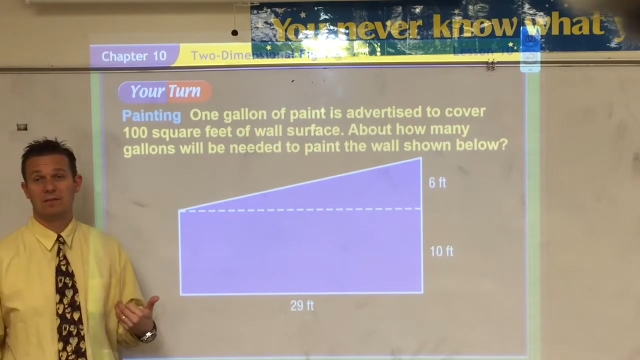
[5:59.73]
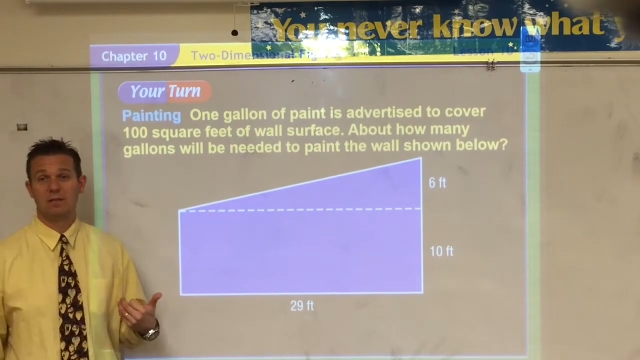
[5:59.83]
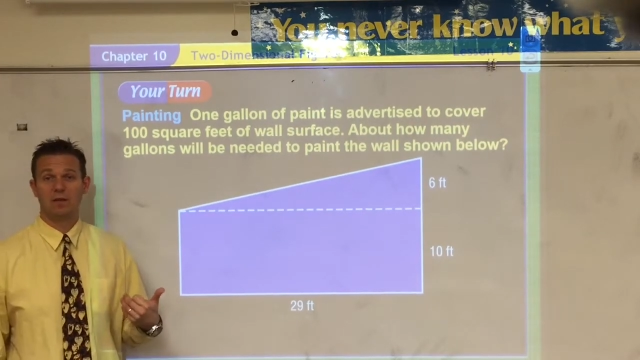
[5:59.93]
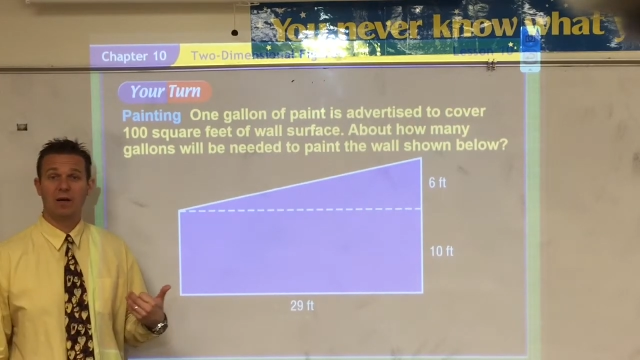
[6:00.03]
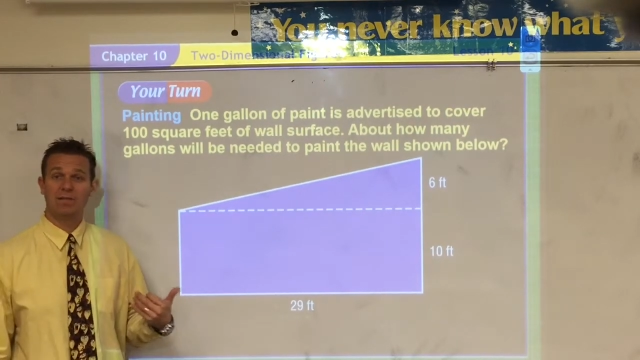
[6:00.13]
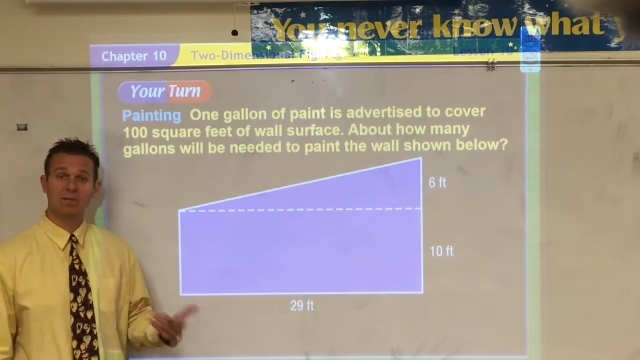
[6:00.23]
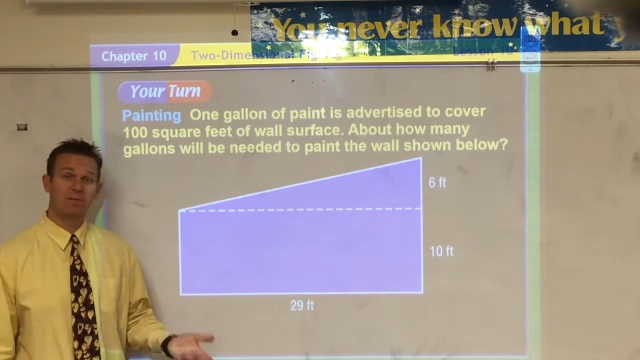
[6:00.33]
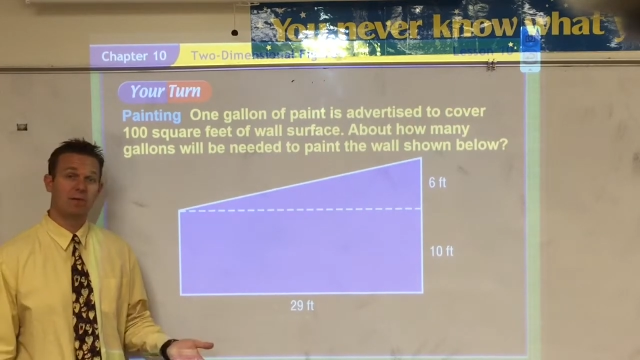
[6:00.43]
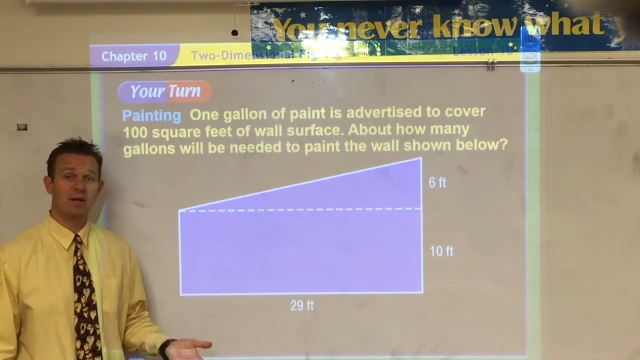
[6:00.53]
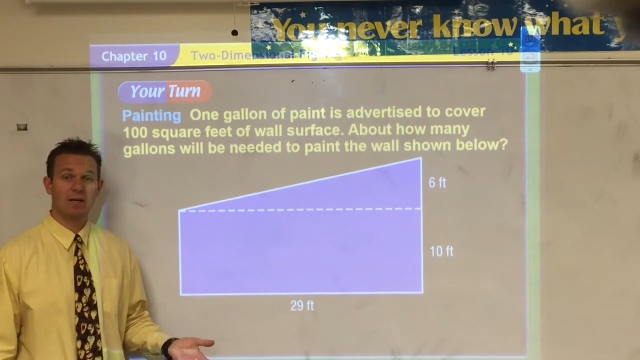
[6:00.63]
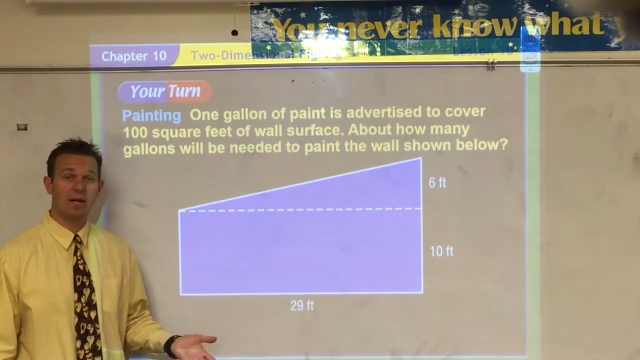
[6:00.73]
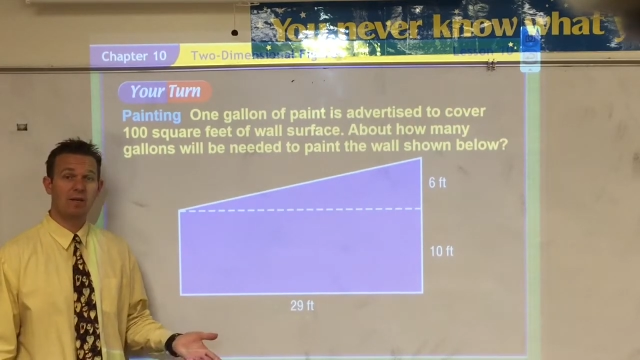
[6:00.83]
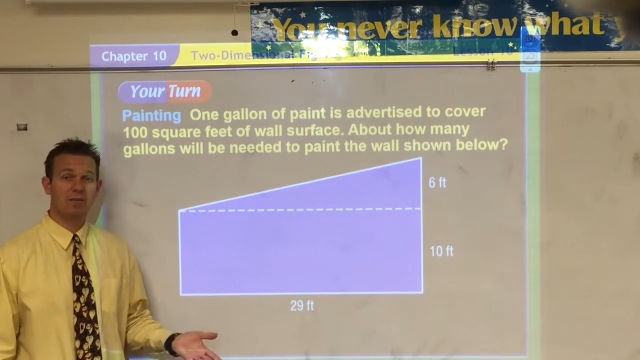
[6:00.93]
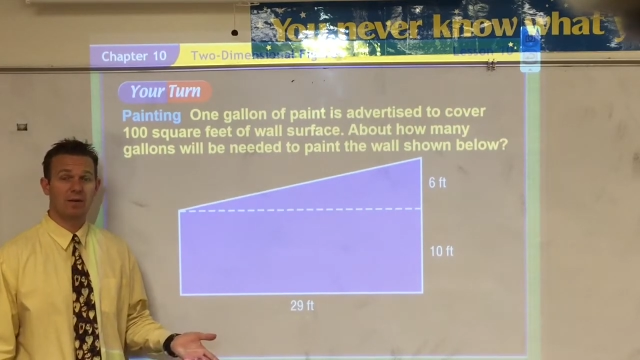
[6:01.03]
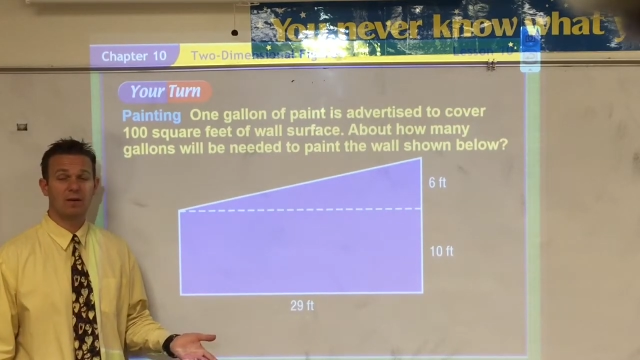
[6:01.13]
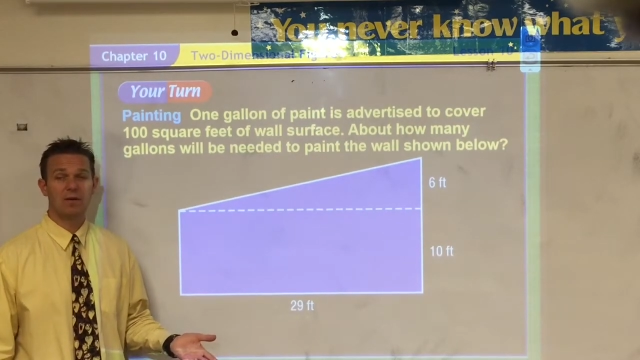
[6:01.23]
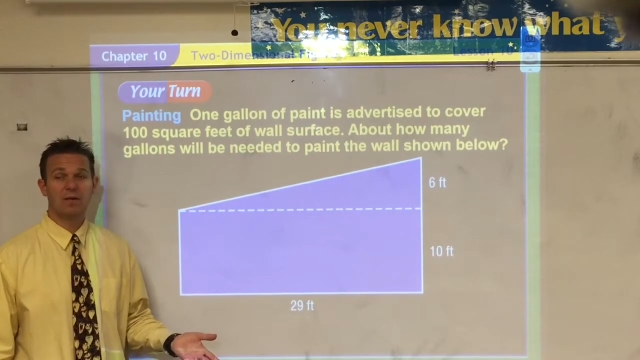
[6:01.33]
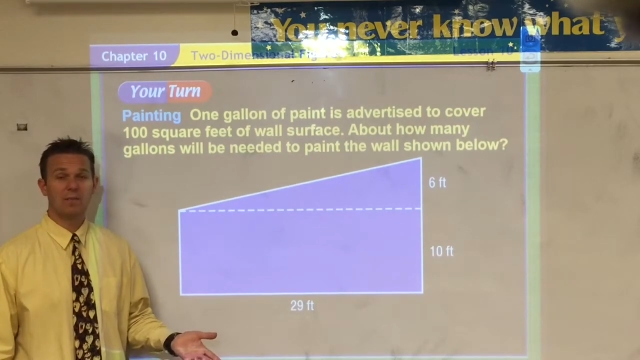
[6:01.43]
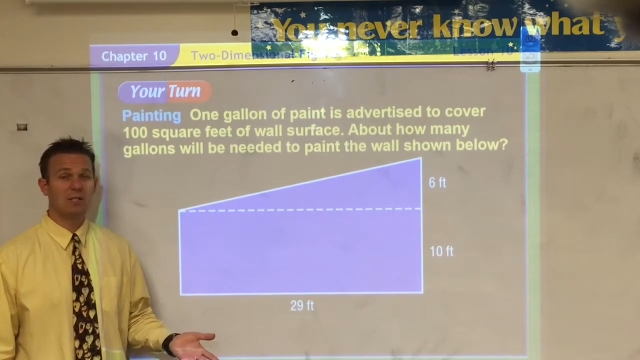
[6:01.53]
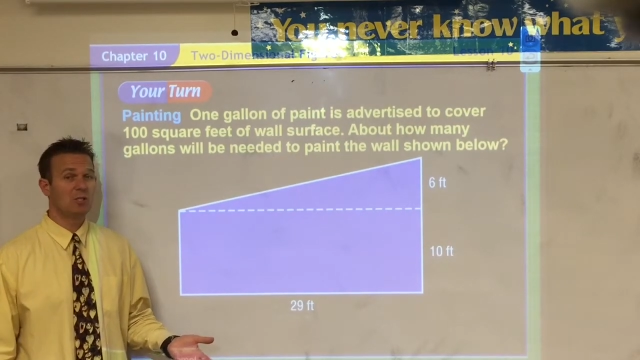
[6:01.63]
that you have to cover.
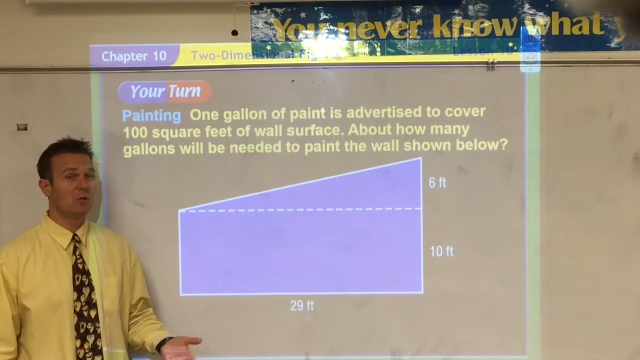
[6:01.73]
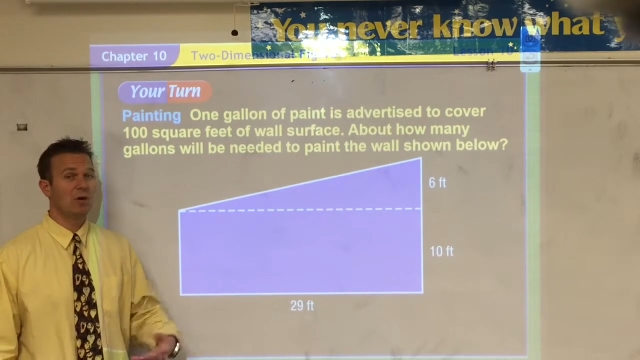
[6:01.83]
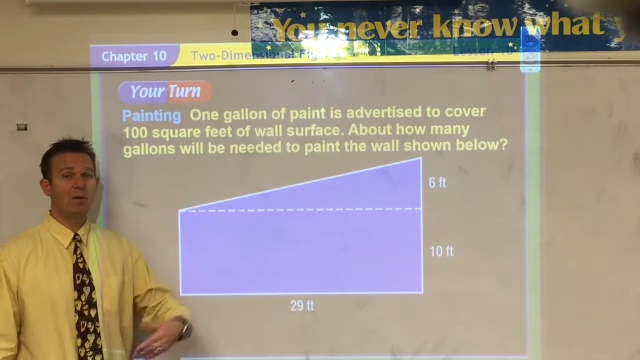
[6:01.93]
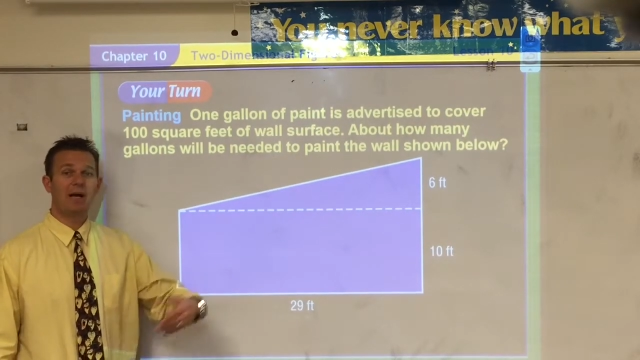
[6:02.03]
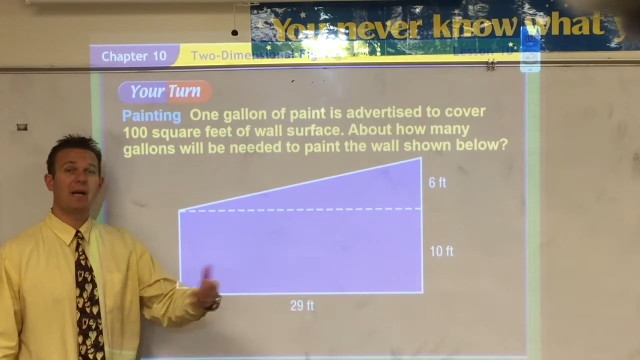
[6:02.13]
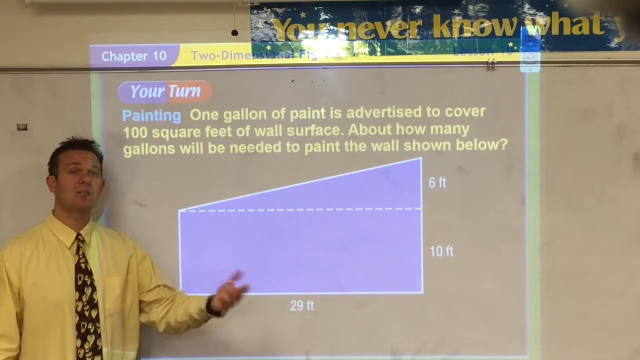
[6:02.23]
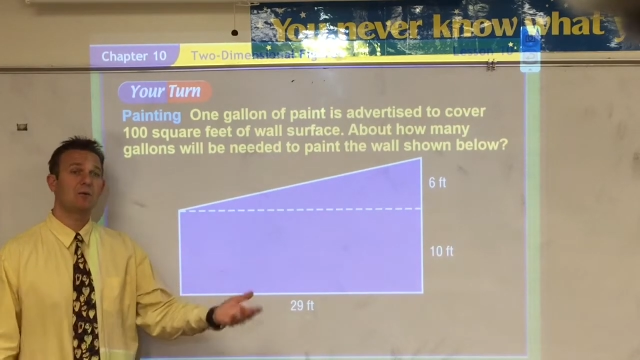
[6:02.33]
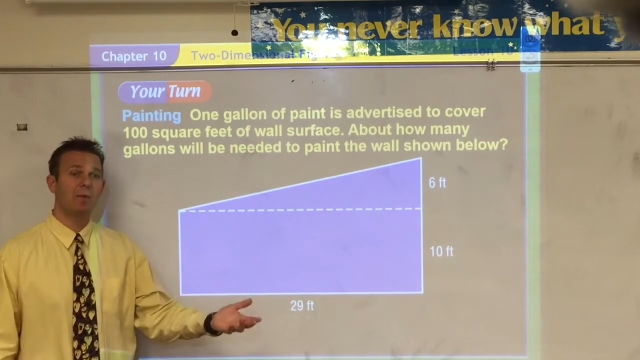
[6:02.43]
Because you don't want to buy extra